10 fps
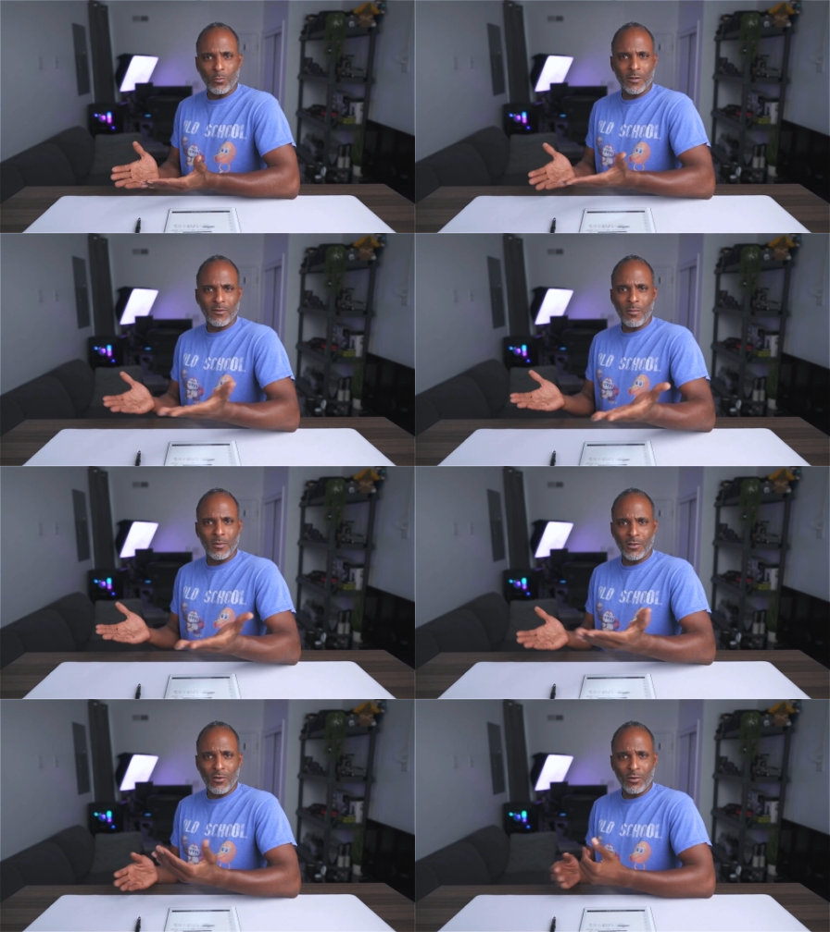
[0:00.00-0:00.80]
would have come
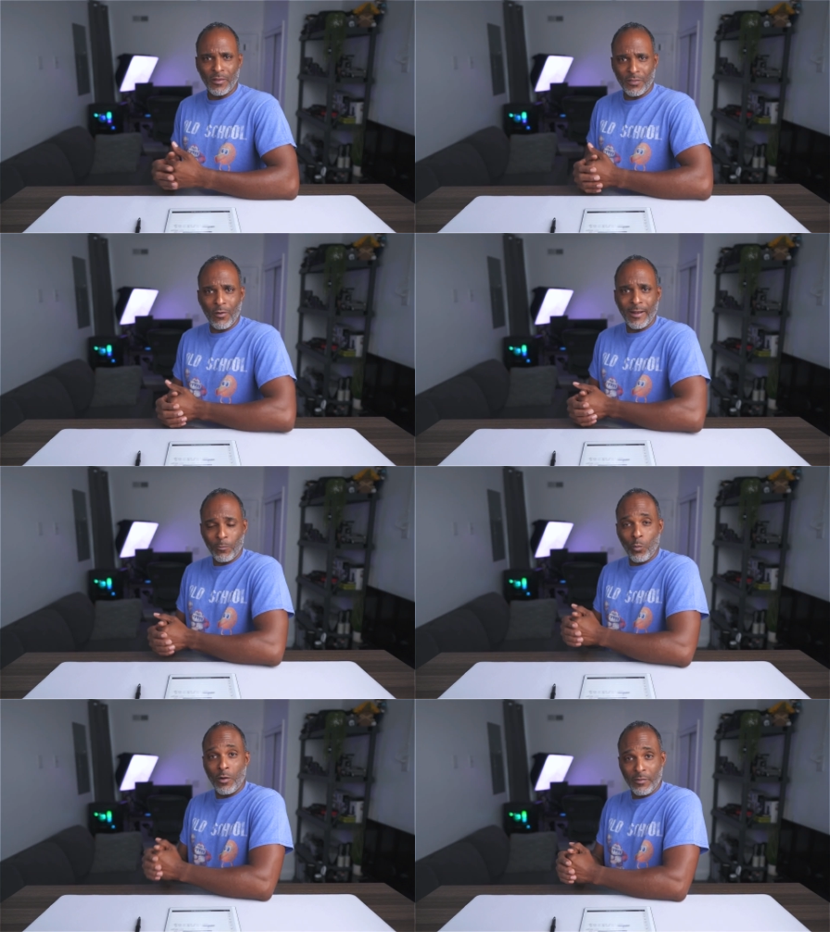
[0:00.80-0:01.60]
along and thought
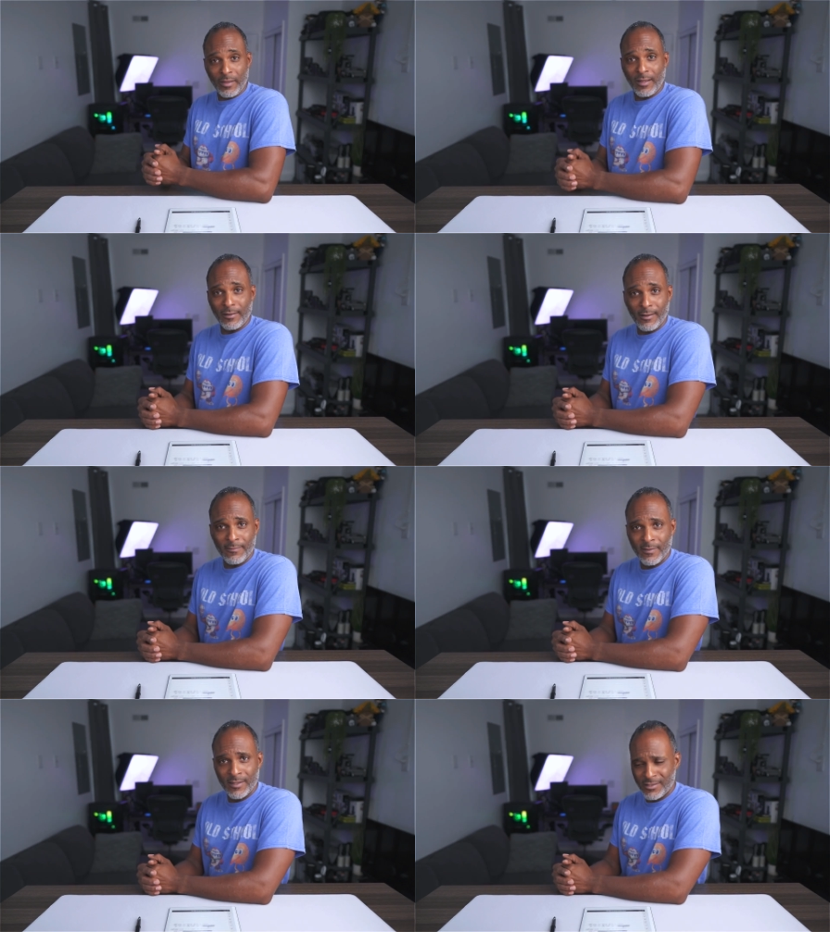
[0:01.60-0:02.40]
it worthy
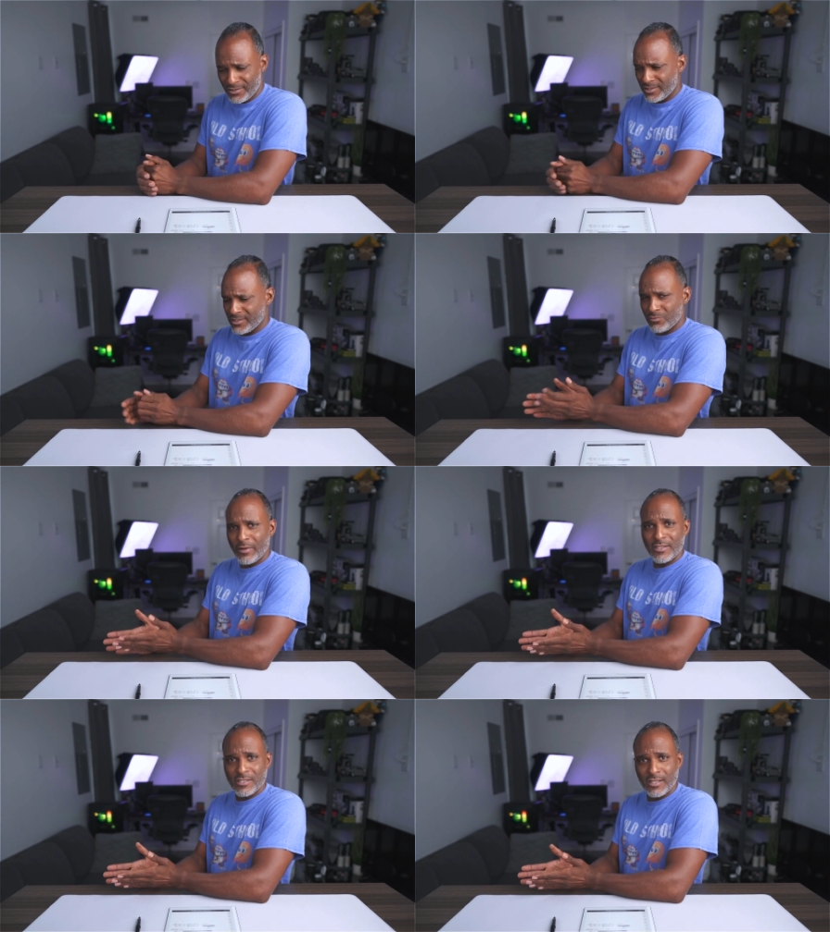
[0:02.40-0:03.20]
enough to just
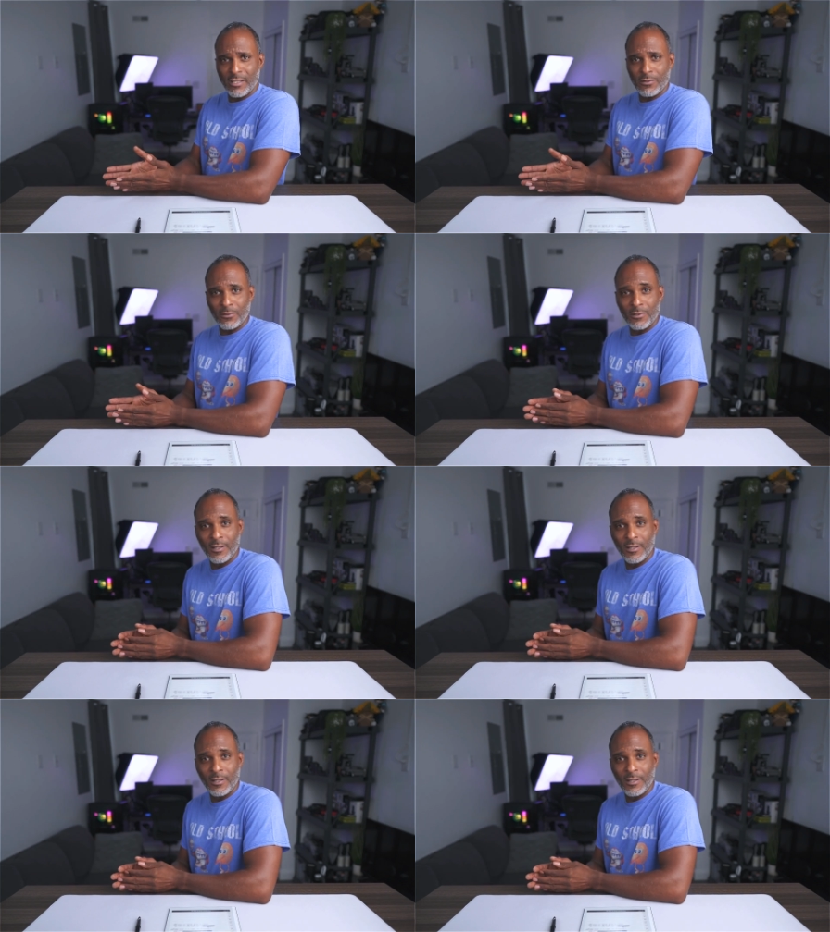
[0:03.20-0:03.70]
straight steal.